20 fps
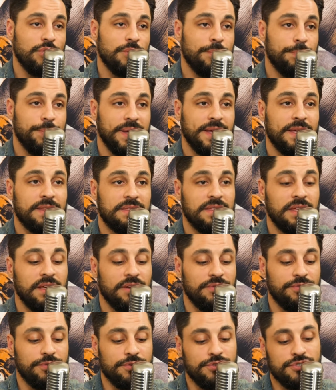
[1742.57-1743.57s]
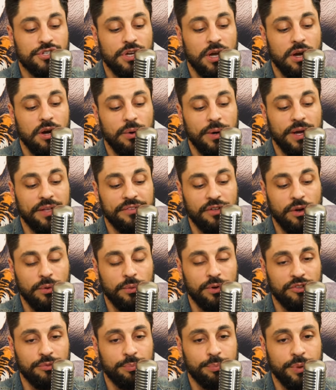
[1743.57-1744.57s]
the big thing for Joe has
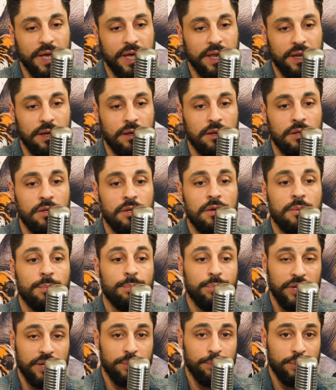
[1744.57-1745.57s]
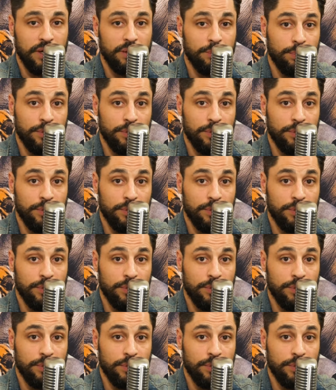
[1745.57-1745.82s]
always been breed.